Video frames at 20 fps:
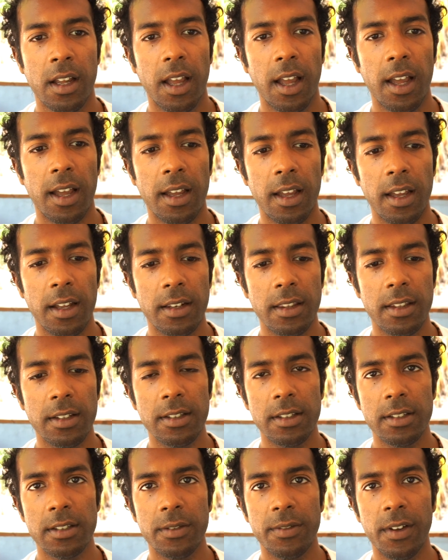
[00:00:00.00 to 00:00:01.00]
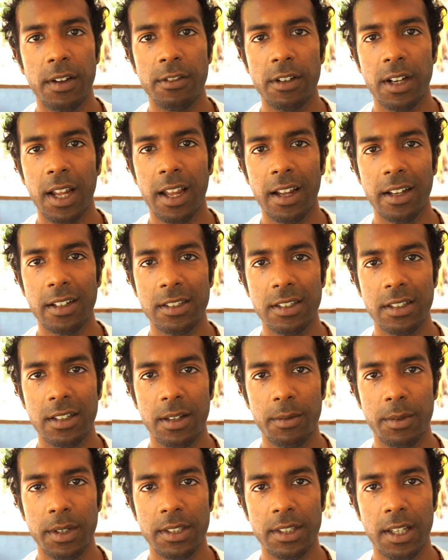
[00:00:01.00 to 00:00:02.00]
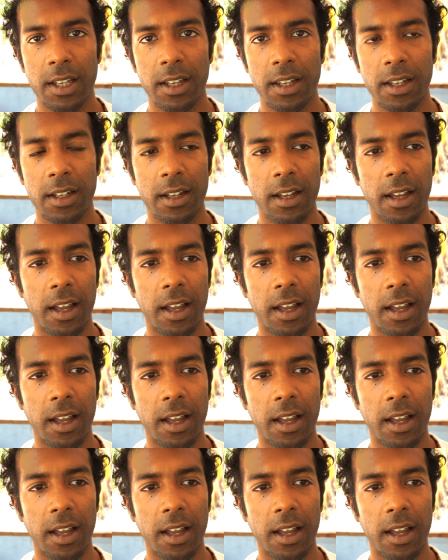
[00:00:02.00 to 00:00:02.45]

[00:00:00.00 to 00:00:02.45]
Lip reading: And this is of every action that we take,